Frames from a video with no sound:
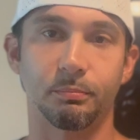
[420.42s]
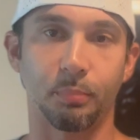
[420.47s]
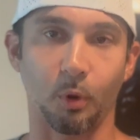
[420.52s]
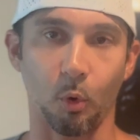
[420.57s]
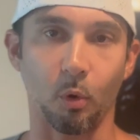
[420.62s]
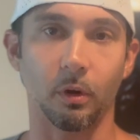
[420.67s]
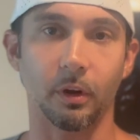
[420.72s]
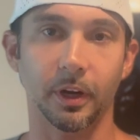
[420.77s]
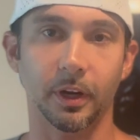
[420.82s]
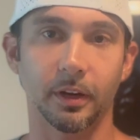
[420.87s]

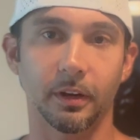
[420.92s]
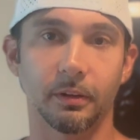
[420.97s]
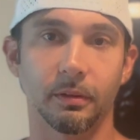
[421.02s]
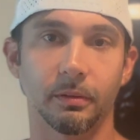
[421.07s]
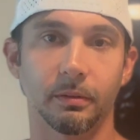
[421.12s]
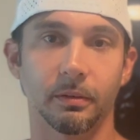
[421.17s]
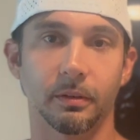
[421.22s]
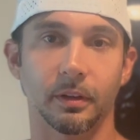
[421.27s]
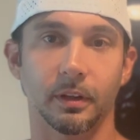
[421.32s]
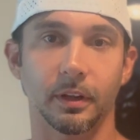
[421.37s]
boring,
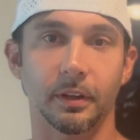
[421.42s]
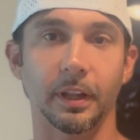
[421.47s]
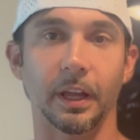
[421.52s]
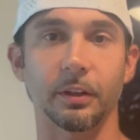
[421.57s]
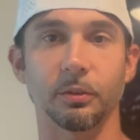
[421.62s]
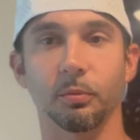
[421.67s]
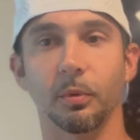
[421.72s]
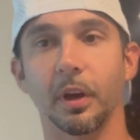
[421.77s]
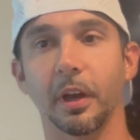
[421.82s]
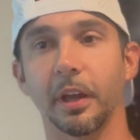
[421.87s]
and
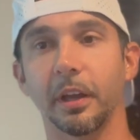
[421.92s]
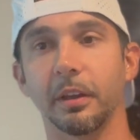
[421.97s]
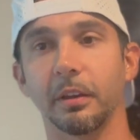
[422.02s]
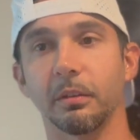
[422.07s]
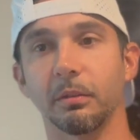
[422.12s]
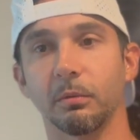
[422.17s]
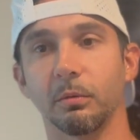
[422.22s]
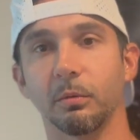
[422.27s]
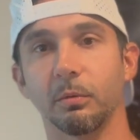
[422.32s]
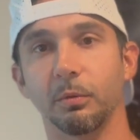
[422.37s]
that's why
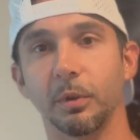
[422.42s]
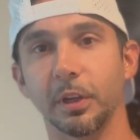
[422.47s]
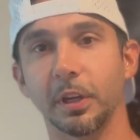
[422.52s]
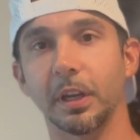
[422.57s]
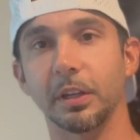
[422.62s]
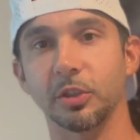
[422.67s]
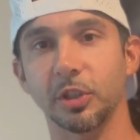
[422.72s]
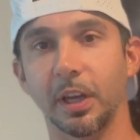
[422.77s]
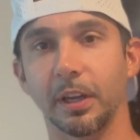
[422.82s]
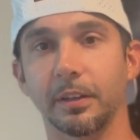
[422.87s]
we
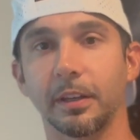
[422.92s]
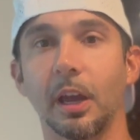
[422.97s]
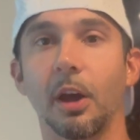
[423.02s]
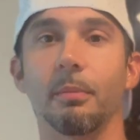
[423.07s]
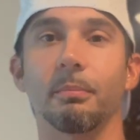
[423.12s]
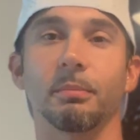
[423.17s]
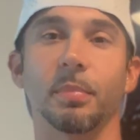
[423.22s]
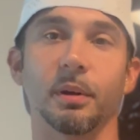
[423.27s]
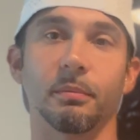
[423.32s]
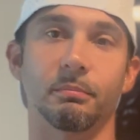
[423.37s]
get checked
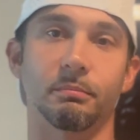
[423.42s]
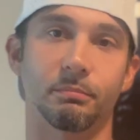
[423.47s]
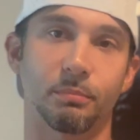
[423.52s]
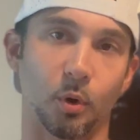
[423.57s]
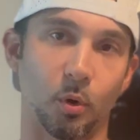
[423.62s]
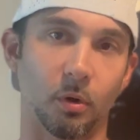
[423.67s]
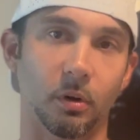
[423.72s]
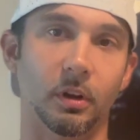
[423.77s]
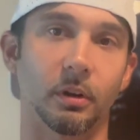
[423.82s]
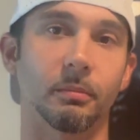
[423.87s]
out. But
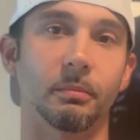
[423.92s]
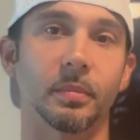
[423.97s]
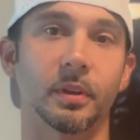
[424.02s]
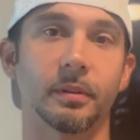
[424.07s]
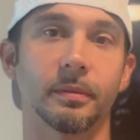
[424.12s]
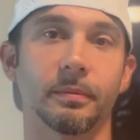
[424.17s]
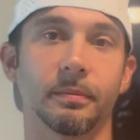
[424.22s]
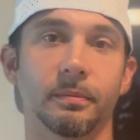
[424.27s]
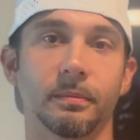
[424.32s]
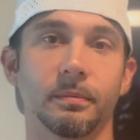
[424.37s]
boredom
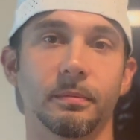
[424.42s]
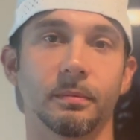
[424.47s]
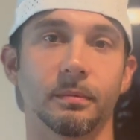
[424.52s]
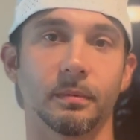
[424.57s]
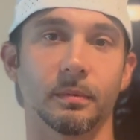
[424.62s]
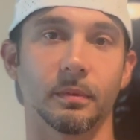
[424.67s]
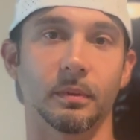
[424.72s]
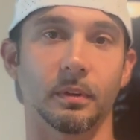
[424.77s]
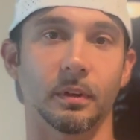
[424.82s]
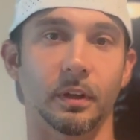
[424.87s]

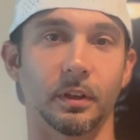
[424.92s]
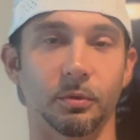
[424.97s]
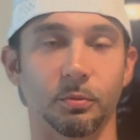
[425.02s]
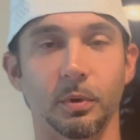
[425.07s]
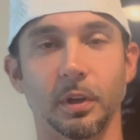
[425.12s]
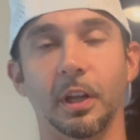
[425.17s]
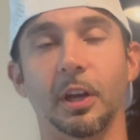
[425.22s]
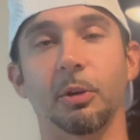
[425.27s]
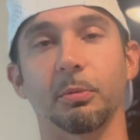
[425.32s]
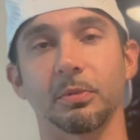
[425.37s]
is
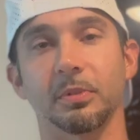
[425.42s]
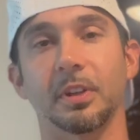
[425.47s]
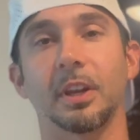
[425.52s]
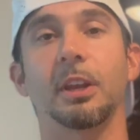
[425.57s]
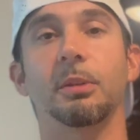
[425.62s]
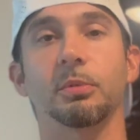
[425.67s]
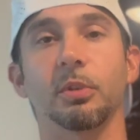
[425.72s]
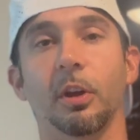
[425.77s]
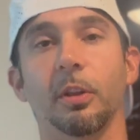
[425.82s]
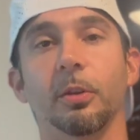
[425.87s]
what
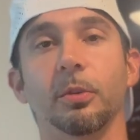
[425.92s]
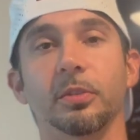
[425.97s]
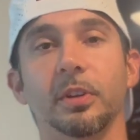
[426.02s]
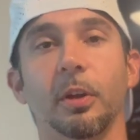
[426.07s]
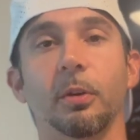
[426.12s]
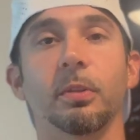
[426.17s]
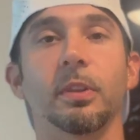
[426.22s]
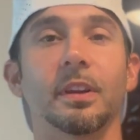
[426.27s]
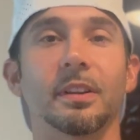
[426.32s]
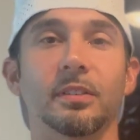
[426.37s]
keeps all those
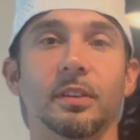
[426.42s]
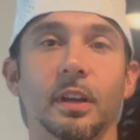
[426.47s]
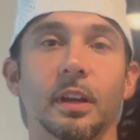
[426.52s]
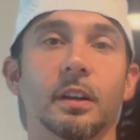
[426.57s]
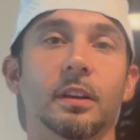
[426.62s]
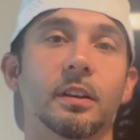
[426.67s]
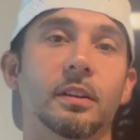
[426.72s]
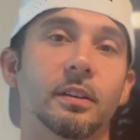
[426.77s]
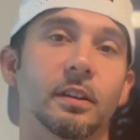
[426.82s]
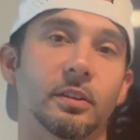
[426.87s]
other things
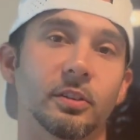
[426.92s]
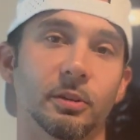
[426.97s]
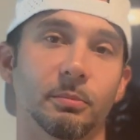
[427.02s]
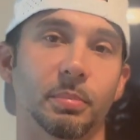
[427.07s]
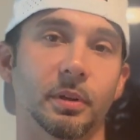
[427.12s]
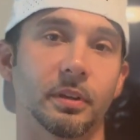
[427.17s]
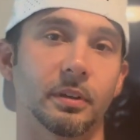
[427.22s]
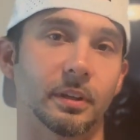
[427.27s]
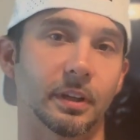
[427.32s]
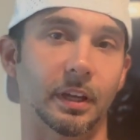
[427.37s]
and the
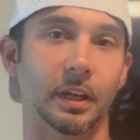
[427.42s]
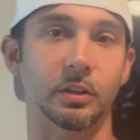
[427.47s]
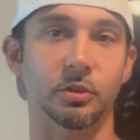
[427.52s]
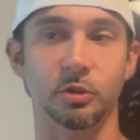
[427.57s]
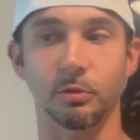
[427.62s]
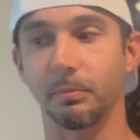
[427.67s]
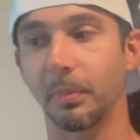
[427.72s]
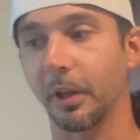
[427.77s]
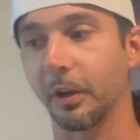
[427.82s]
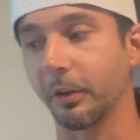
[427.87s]
discipline to get
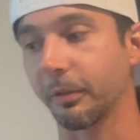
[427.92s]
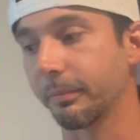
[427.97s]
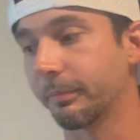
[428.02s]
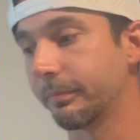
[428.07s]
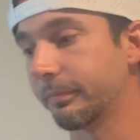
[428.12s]
you better.